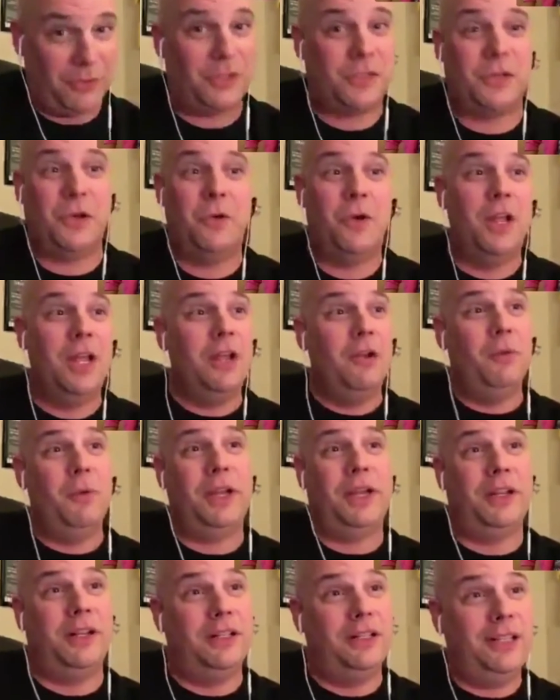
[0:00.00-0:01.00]
so we
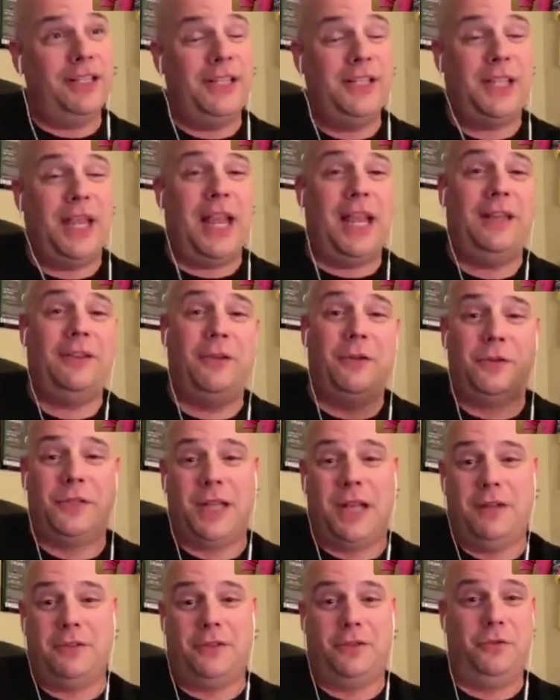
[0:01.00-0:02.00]
could at least hand those
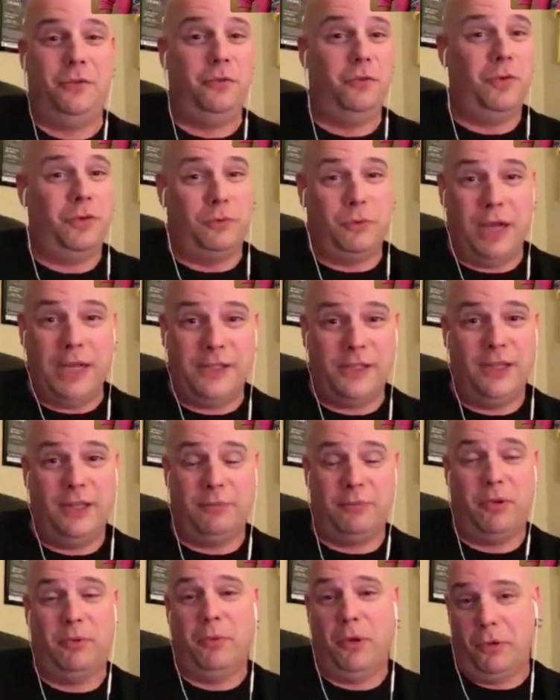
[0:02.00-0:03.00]
out to wrestling
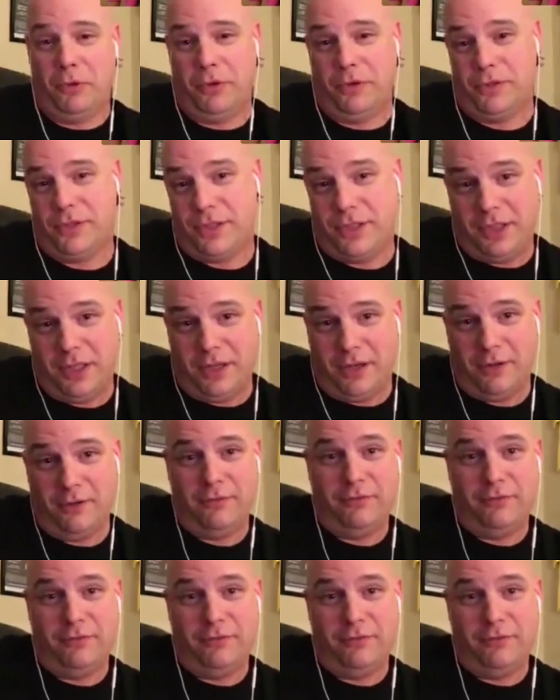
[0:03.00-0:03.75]
promoters. You know.